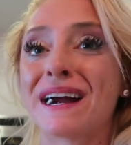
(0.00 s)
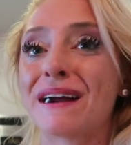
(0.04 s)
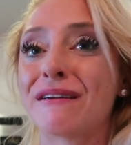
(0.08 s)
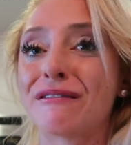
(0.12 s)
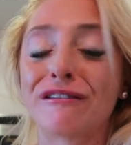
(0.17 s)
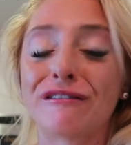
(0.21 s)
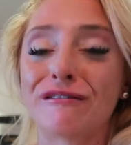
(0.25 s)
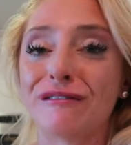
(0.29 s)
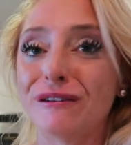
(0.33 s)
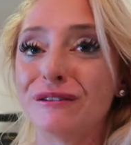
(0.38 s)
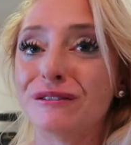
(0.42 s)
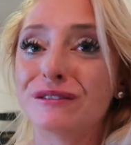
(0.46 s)
I
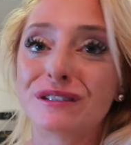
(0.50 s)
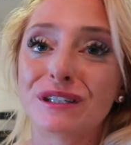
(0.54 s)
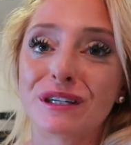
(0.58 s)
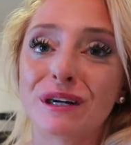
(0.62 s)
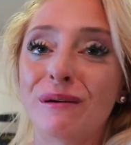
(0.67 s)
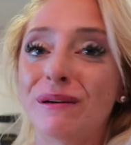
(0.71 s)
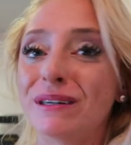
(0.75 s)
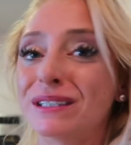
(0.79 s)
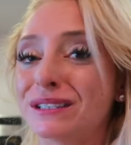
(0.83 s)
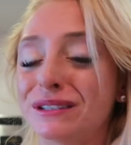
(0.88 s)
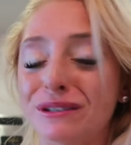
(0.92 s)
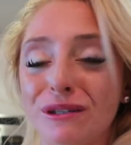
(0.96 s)
refuse to go
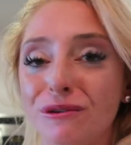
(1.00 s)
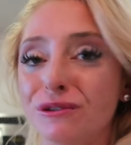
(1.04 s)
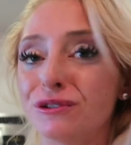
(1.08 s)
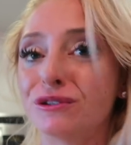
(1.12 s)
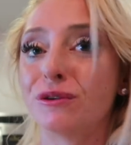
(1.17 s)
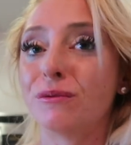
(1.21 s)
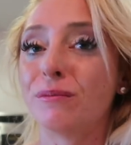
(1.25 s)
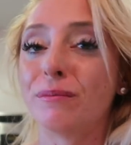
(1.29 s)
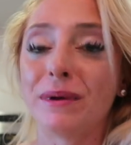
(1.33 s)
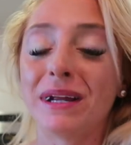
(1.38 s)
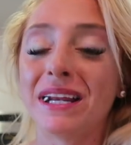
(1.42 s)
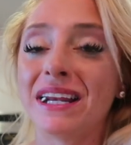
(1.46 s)
on
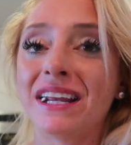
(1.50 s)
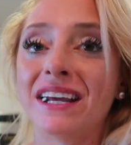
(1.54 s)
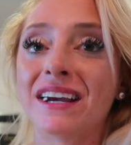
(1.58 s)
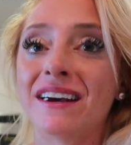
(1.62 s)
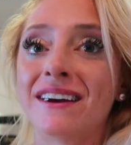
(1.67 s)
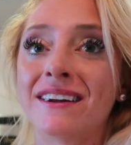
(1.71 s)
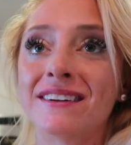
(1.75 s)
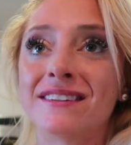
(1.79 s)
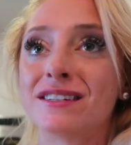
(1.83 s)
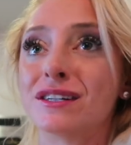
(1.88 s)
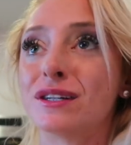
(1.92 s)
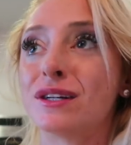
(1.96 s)
social
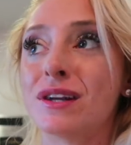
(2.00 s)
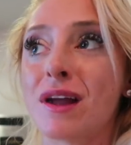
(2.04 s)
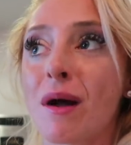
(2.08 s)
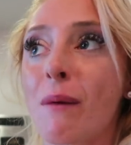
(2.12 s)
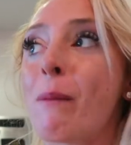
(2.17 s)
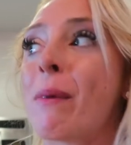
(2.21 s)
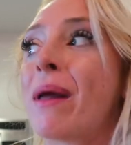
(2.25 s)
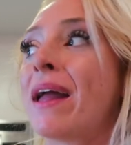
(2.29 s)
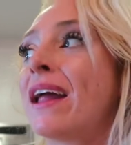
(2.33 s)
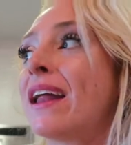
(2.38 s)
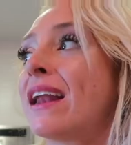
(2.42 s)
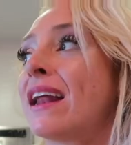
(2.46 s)
media to
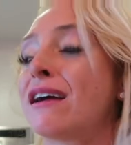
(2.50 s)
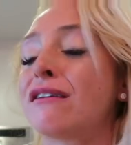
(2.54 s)
numb it.